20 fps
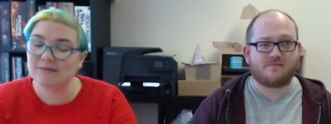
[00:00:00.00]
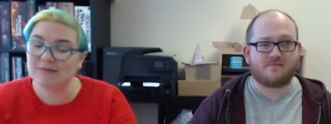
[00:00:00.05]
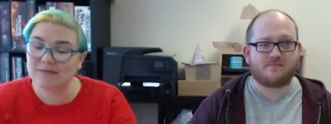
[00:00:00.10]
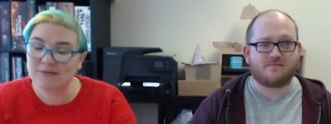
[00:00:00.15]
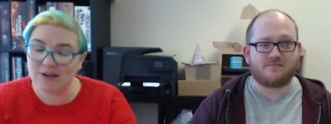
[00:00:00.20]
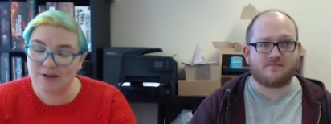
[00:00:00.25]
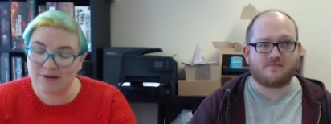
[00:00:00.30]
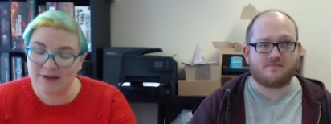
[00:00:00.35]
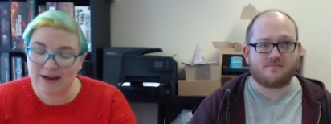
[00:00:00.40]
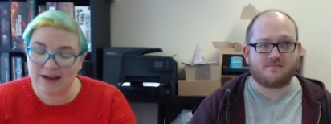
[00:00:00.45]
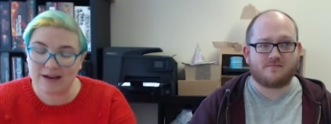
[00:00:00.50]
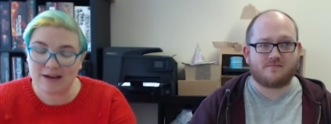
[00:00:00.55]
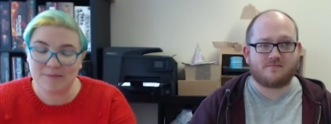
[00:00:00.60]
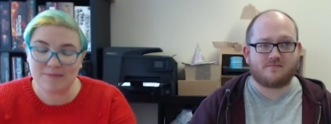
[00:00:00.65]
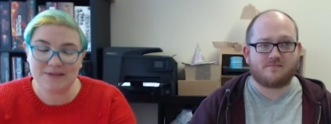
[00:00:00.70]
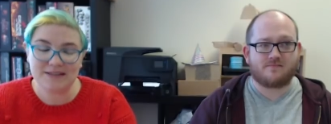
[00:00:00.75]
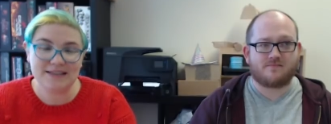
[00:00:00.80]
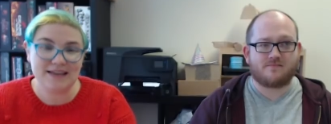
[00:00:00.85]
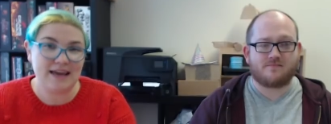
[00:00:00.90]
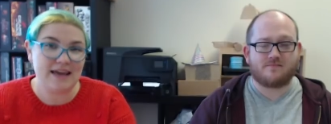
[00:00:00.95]
Speaker 1: go get a cup
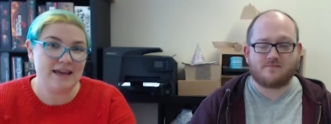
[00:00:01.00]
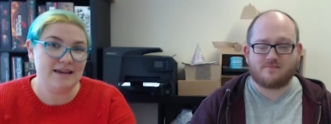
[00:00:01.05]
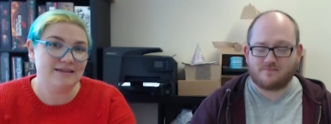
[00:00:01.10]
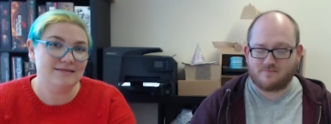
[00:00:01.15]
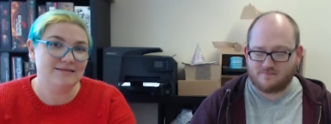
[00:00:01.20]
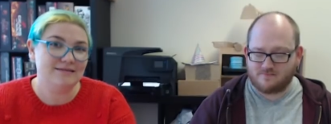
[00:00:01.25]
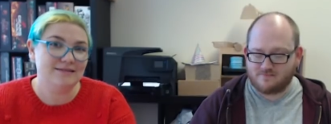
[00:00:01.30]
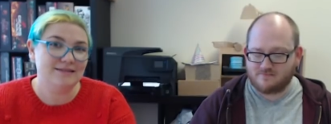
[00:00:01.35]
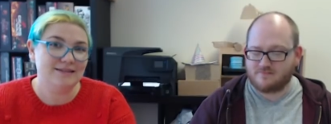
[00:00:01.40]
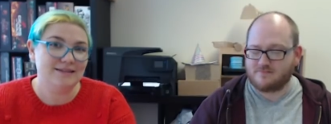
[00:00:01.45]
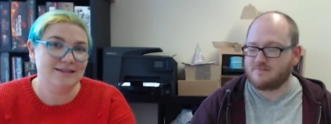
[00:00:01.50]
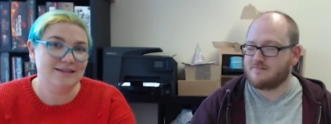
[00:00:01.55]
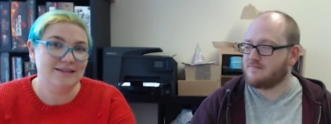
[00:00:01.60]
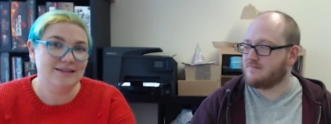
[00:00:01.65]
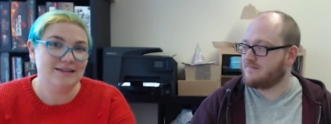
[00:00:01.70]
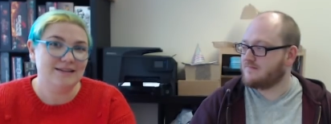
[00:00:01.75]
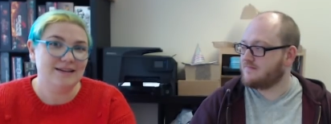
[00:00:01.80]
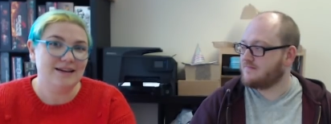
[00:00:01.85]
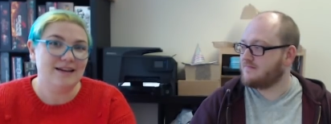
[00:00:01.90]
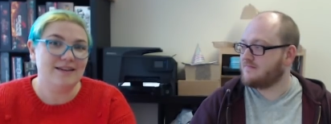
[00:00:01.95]
of tea
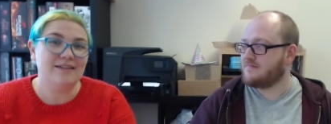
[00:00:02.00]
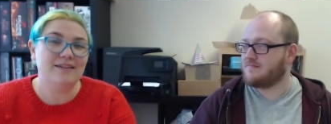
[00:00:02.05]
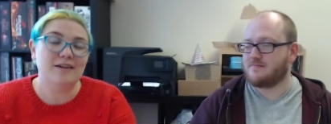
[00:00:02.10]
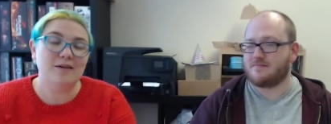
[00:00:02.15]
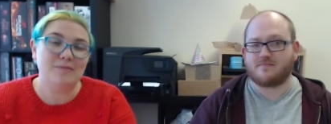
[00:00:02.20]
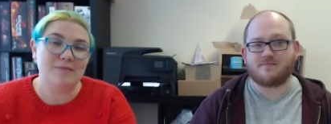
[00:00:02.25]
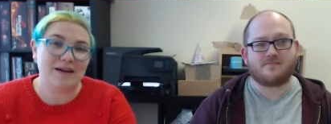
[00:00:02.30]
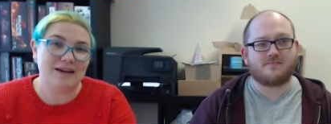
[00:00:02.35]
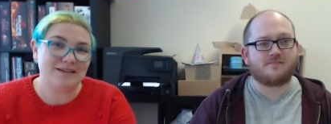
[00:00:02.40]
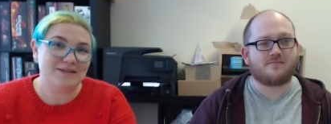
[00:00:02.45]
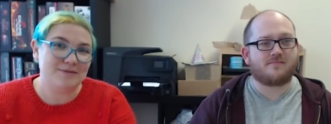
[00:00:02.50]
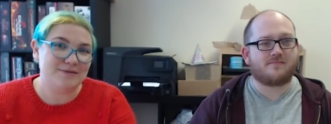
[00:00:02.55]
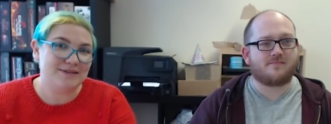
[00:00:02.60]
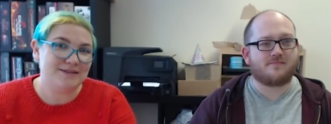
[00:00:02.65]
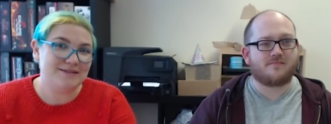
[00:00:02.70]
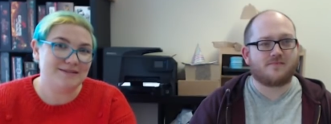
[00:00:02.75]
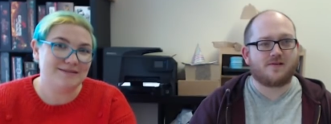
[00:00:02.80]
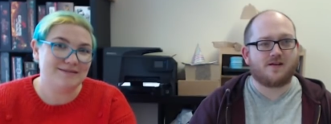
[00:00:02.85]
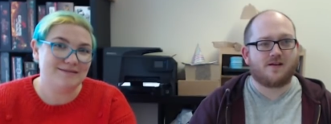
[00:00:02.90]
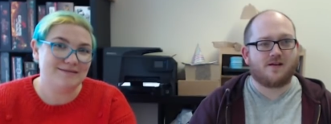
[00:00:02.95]
and then come back to us.
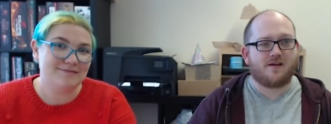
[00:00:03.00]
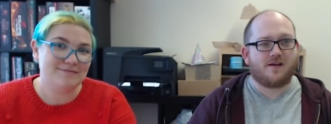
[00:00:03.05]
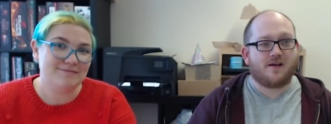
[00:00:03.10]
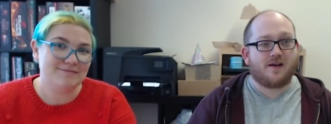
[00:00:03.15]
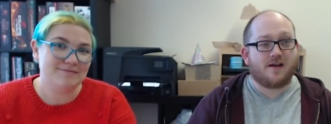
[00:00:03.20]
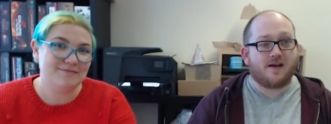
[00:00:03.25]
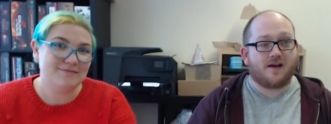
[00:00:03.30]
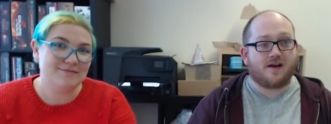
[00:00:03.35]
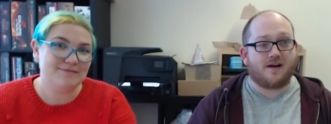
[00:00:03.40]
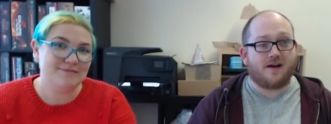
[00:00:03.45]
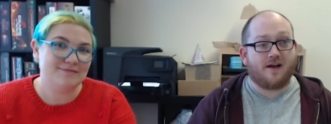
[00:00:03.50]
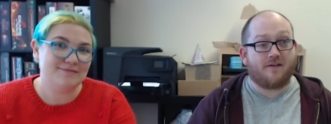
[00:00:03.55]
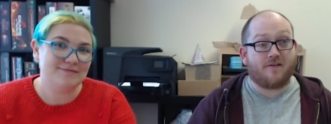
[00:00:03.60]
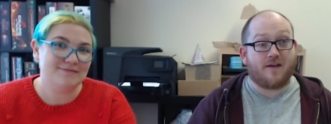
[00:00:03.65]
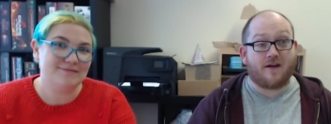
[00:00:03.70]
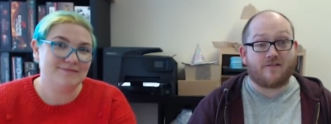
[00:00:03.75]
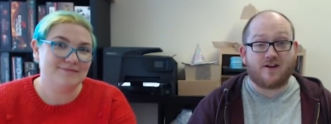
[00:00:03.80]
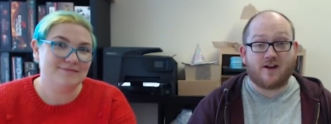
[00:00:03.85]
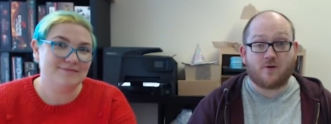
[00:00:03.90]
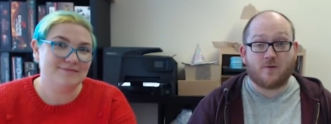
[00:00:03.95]
Speaker 2: Uh, if
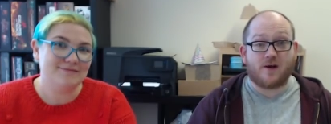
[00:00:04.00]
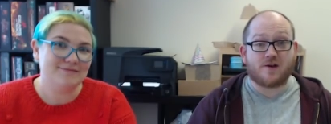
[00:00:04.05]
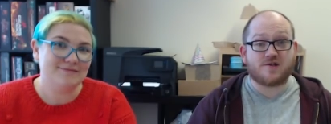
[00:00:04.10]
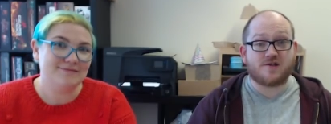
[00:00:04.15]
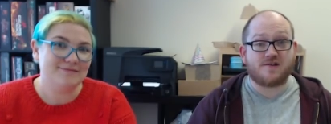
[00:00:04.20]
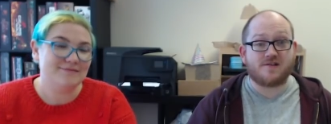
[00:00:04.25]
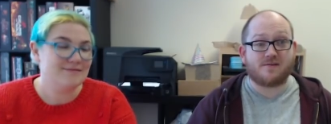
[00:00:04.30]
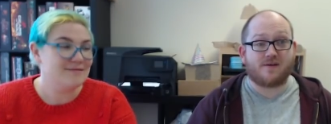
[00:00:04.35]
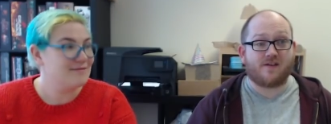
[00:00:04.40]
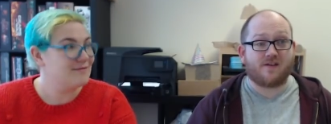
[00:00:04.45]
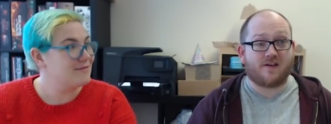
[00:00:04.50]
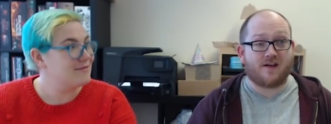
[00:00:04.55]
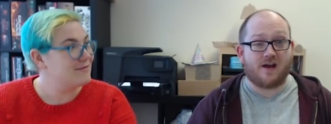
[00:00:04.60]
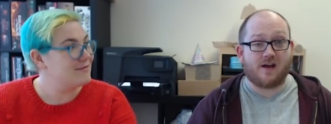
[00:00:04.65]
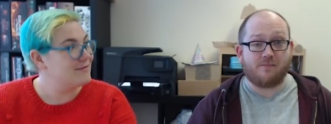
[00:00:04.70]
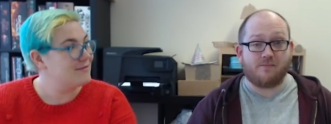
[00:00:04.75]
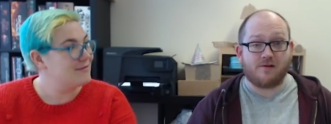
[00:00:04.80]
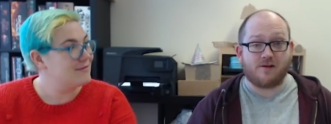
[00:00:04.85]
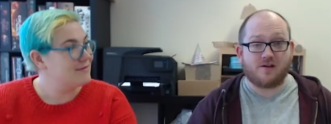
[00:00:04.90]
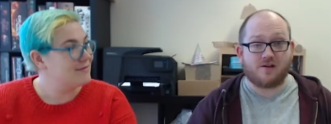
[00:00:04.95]
you have any questions about the
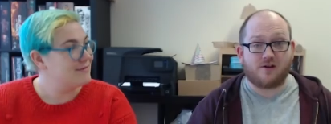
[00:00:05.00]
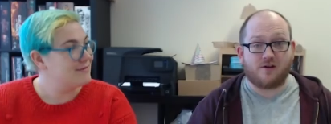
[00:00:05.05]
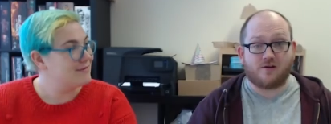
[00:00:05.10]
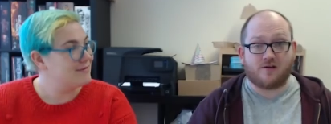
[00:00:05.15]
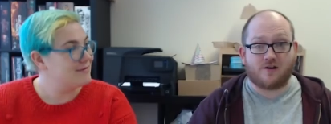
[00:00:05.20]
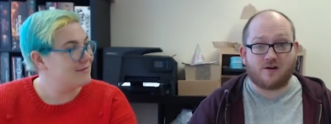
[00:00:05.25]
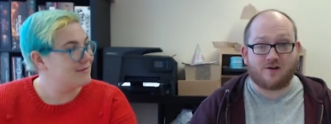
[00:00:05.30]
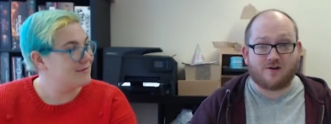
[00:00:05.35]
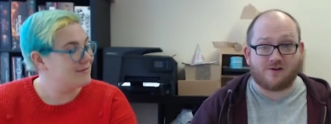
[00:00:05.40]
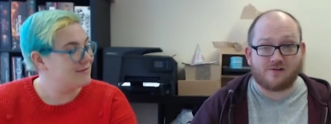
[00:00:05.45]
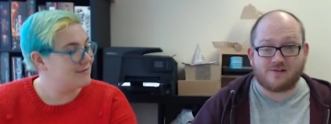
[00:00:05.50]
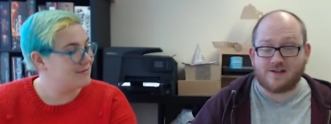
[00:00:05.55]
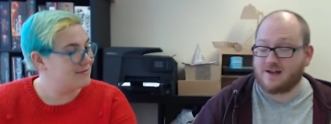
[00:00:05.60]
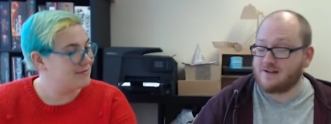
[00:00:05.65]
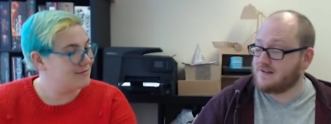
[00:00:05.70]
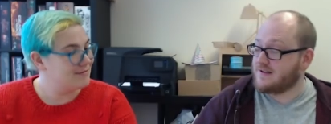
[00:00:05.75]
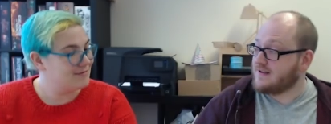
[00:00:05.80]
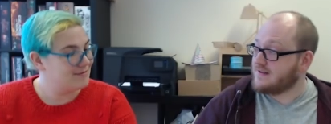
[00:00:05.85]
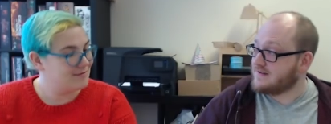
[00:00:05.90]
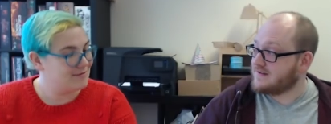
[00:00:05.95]
game, you can
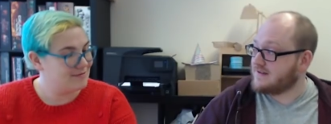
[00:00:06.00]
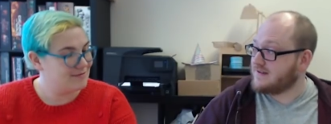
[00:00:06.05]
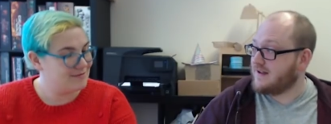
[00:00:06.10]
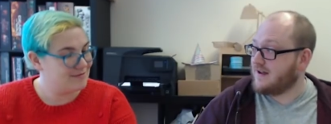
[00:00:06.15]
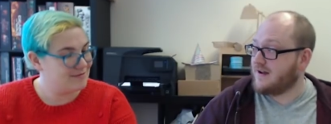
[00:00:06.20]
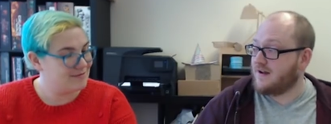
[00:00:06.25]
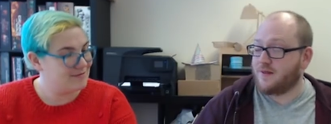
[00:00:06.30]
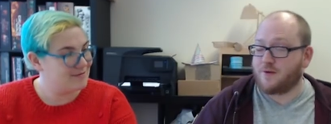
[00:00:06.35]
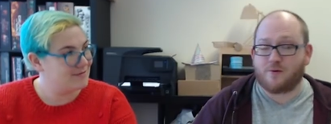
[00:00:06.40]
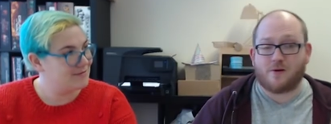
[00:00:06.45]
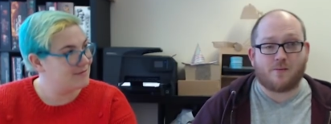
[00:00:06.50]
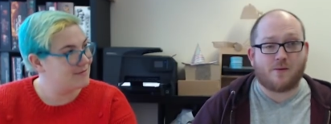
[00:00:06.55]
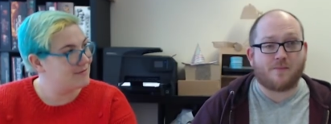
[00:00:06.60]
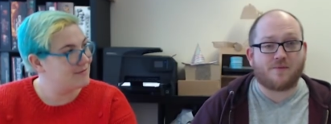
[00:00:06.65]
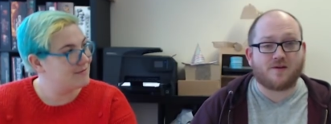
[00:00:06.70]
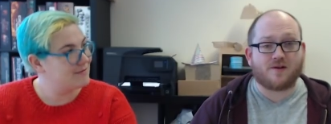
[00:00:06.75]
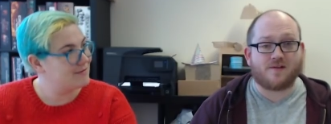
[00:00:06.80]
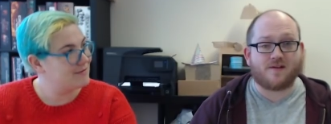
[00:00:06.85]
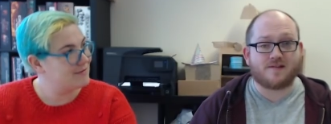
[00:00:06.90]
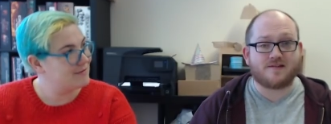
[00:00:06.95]
contact us uh, through our
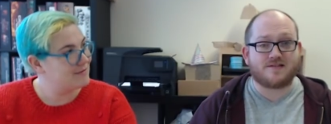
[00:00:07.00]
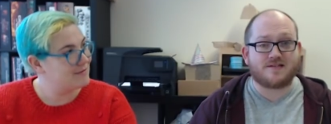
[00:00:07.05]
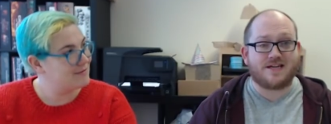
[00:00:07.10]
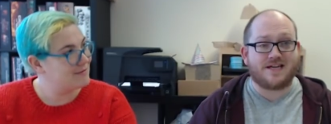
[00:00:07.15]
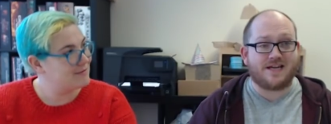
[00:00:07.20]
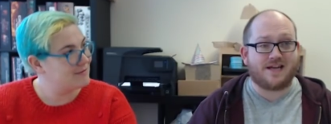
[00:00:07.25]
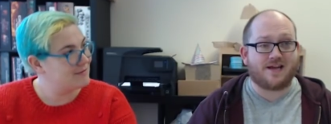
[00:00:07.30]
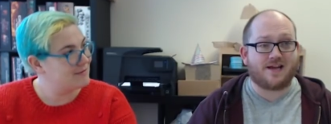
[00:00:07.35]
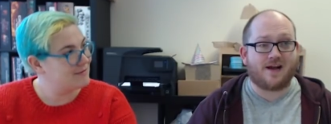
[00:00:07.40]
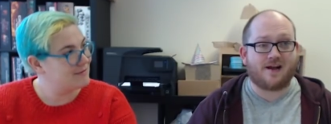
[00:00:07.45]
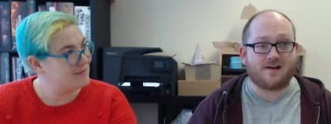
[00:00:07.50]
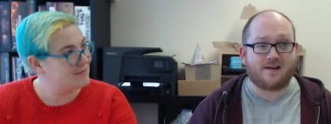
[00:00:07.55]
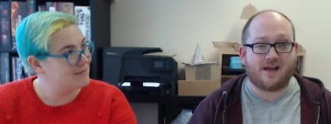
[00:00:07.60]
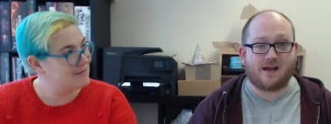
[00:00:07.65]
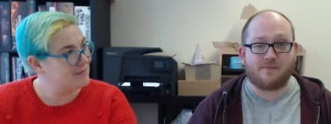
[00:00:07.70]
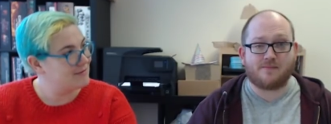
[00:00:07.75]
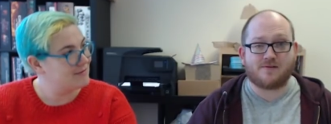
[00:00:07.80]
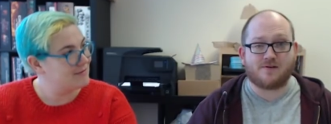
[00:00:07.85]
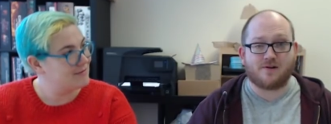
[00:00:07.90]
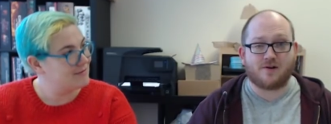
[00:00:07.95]
website. That's
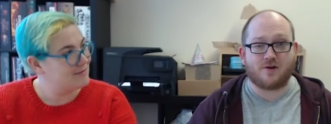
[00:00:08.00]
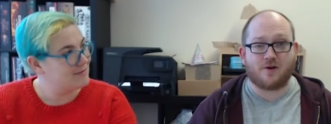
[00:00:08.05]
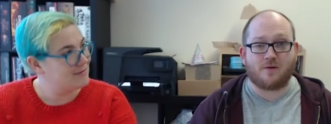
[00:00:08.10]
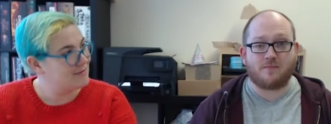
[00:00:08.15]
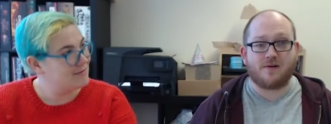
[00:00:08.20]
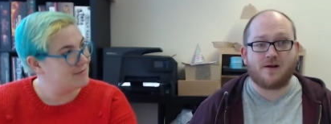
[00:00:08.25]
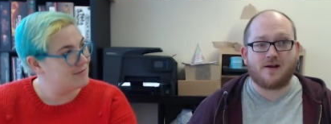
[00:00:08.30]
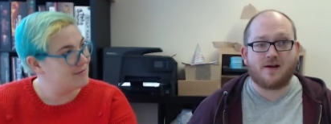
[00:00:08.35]
needycatgames.com mm-hmm.